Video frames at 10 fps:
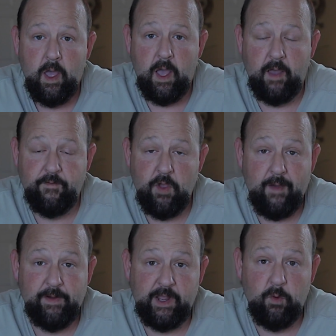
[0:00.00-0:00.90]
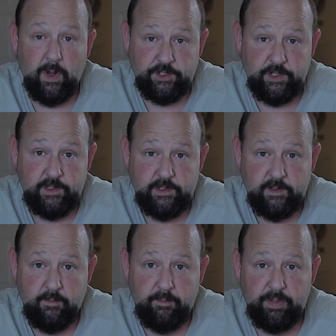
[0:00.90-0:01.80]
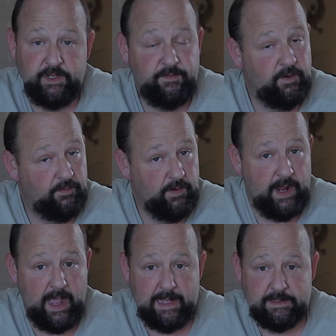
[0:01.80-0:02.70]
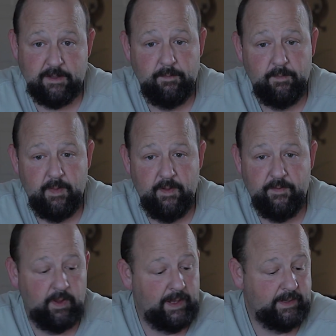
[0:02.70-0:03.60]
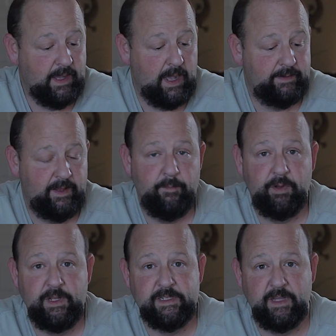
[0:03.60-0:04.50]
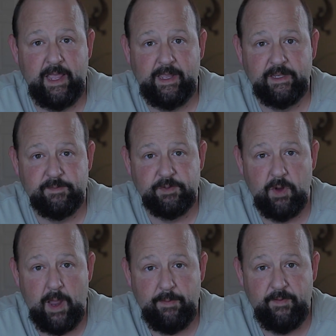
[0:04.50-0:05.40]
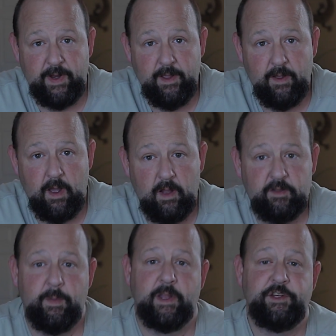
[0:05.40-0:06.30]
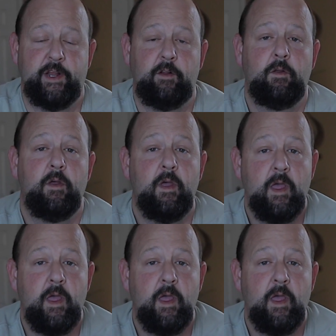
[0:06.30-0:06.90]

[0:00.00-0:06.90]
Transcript: If you have any questions, please feel free to ask them. If you like the content, please like and subscribe the video to my channel.